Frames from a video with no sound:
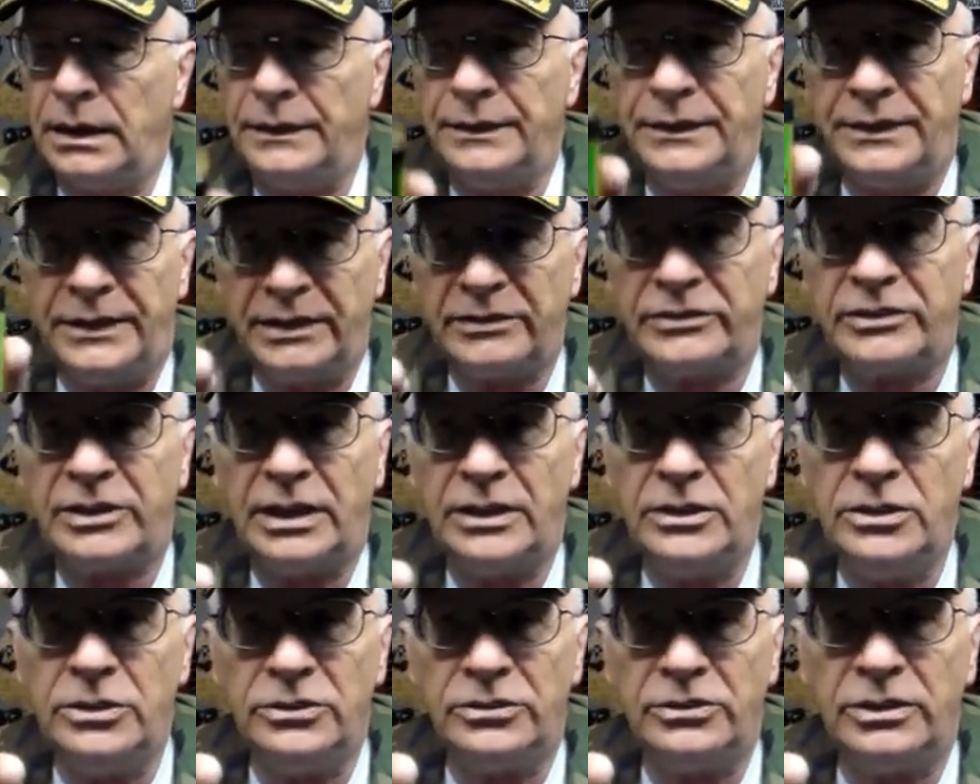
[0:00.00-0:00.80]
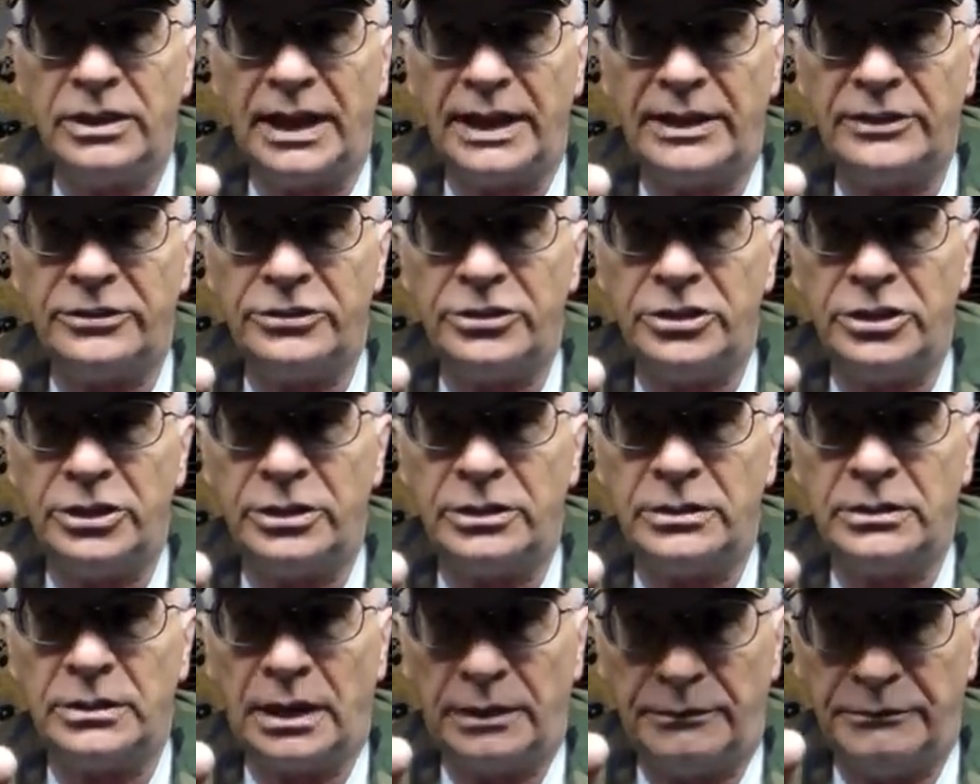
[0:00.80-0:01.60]
This I used last
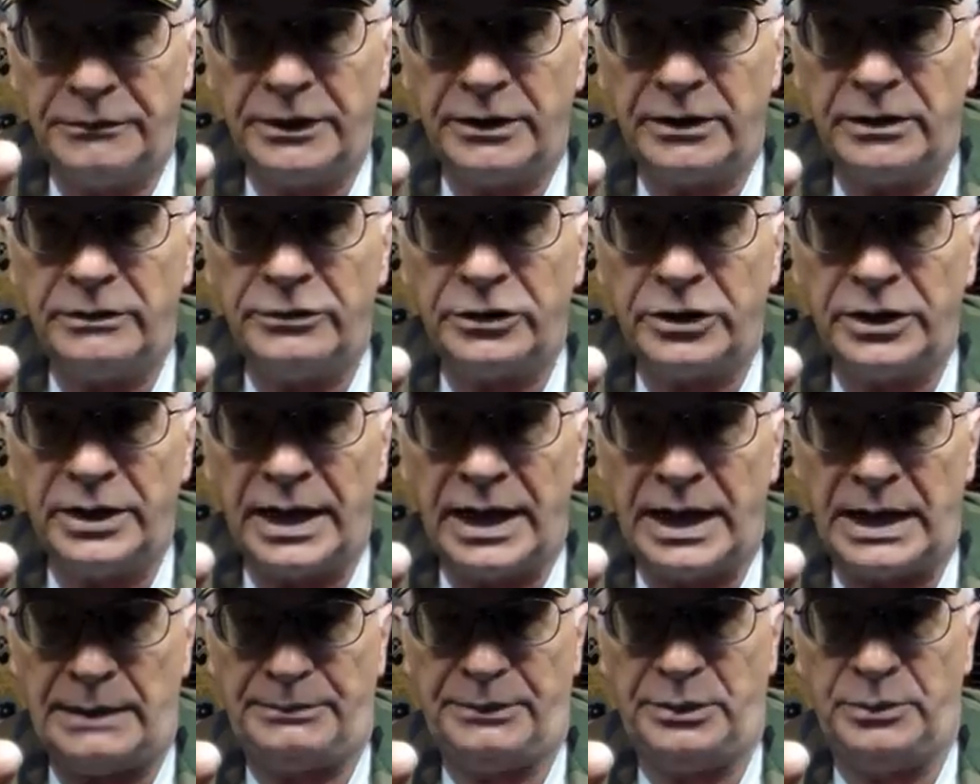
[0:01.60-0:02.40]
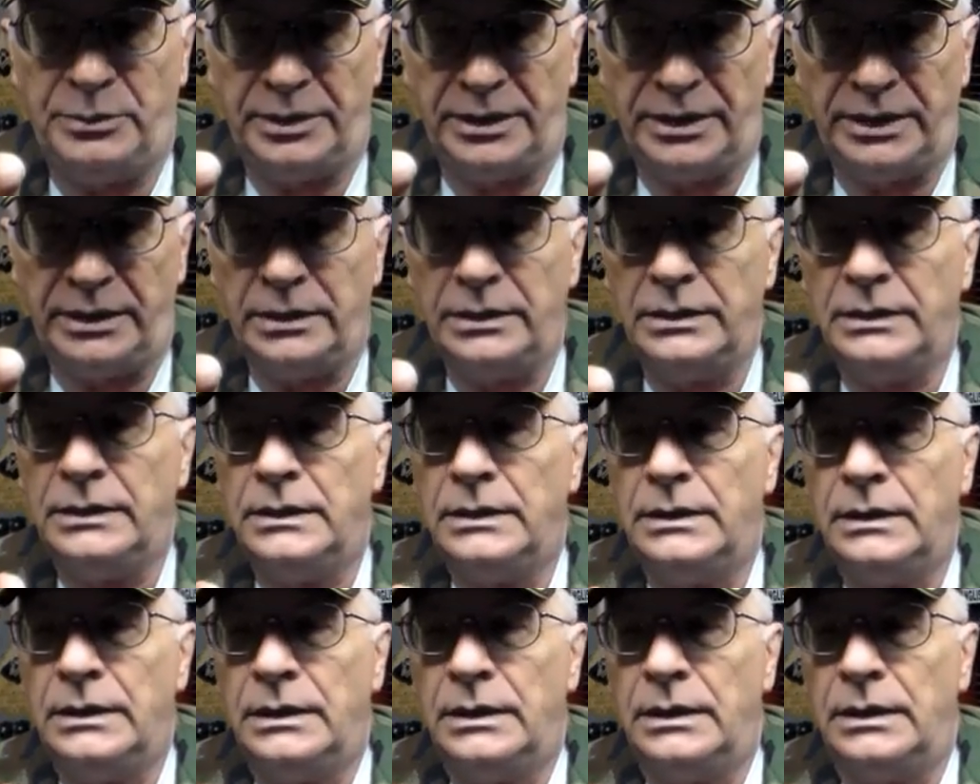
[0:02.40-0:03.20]
year. I'm very, very happy with it.
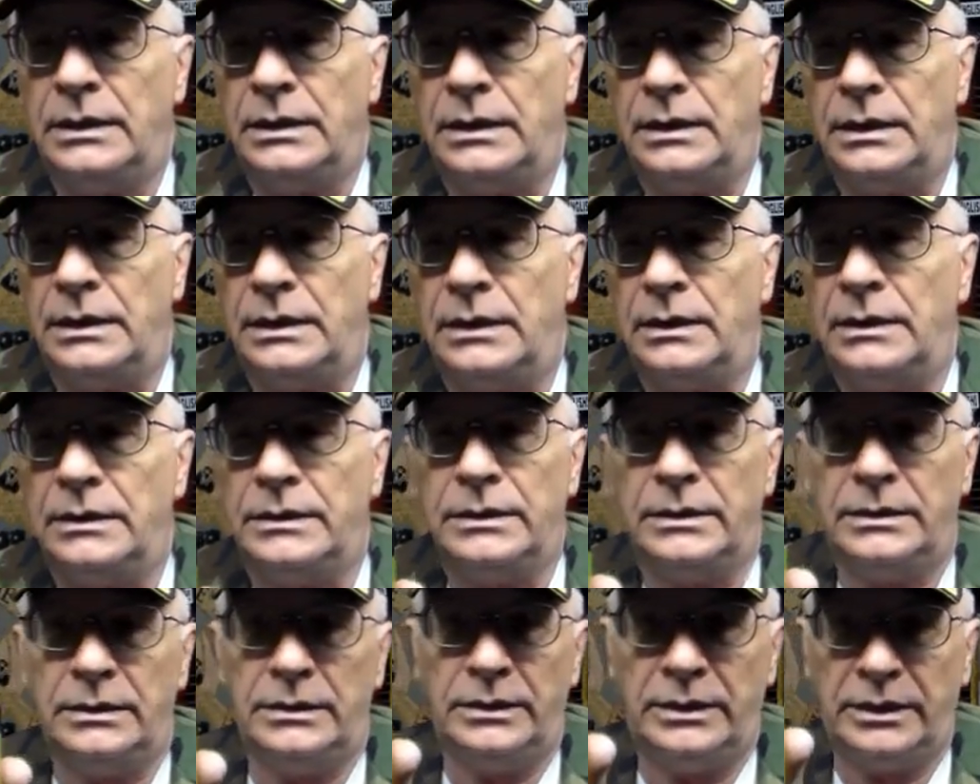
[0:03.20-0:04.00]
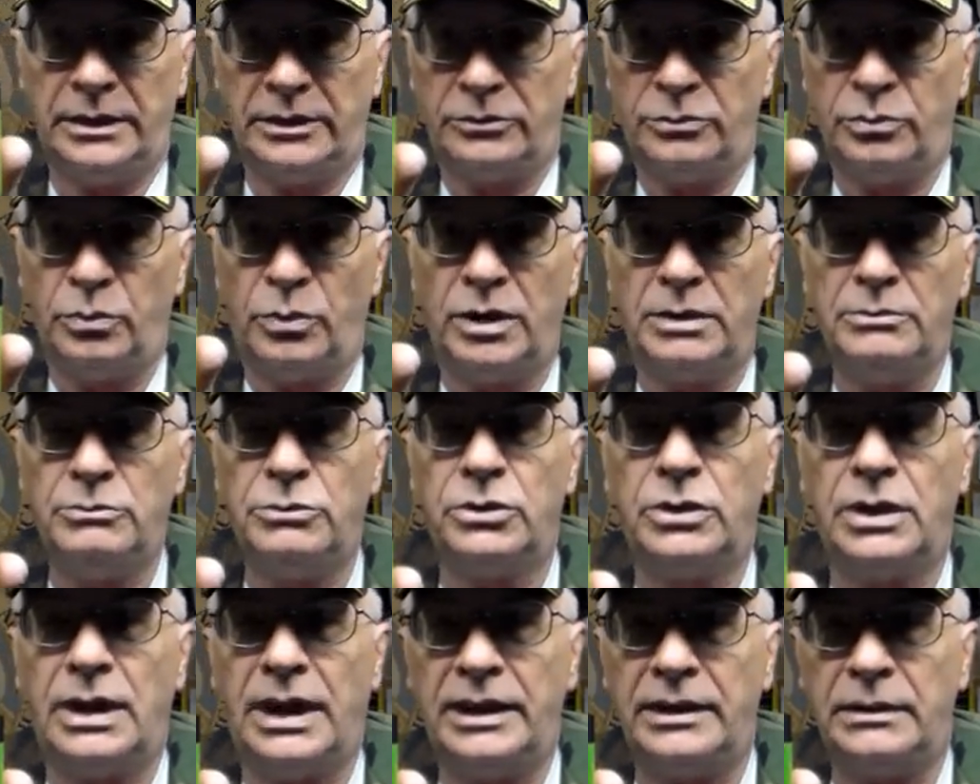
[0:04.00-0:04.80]
There's one
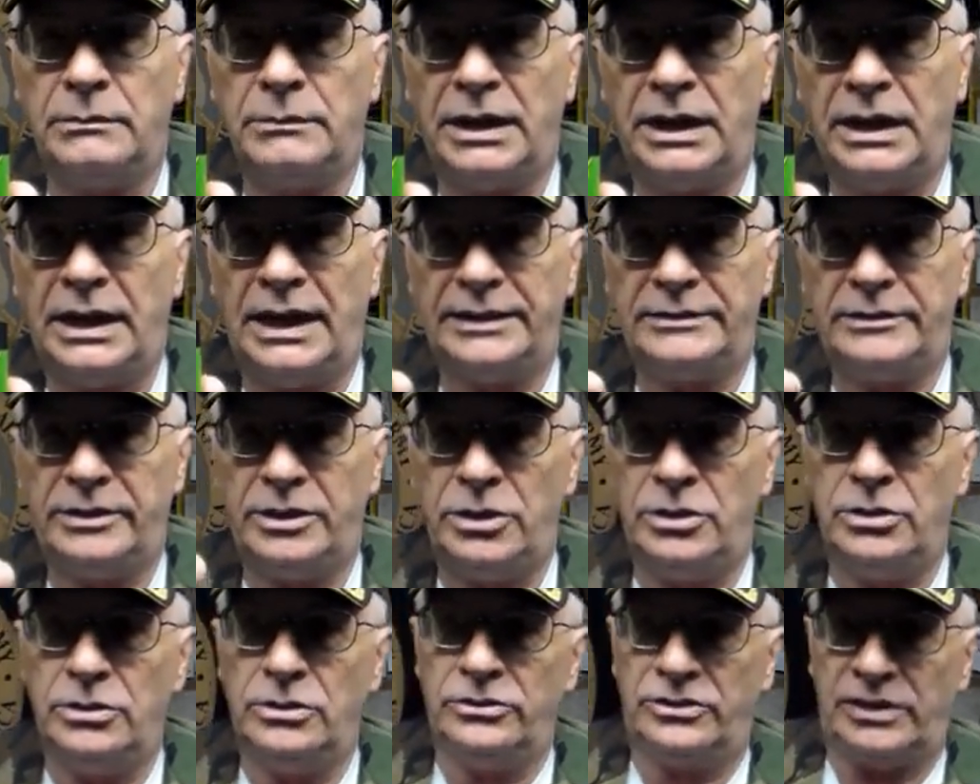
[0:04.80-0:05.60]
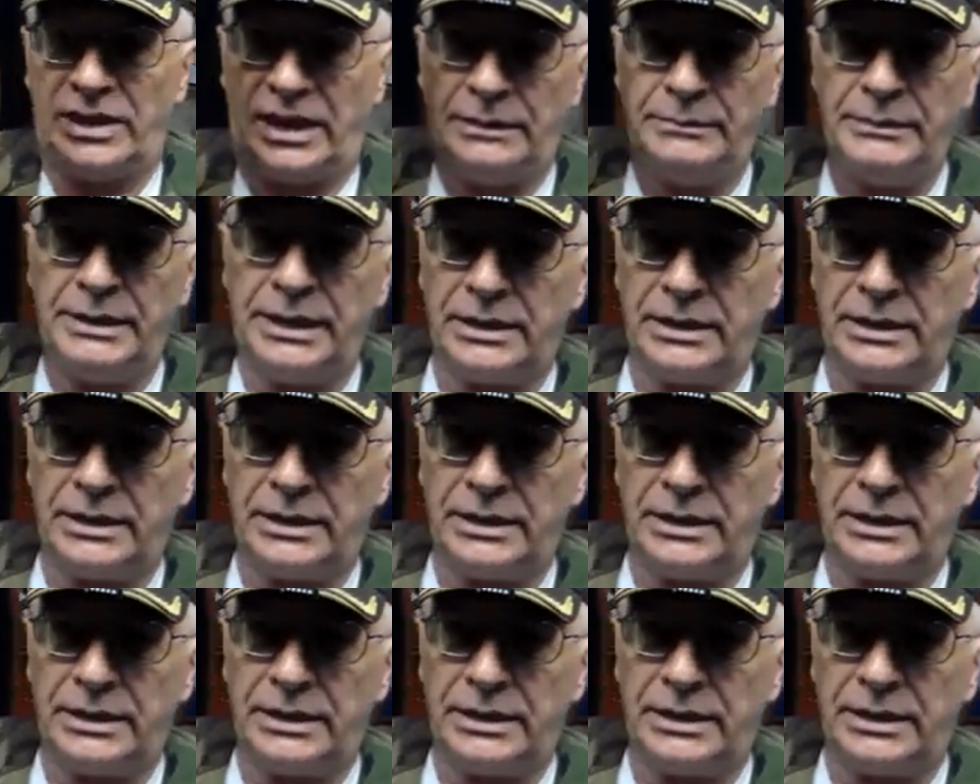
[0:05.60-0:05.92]
more item I like to use. I'm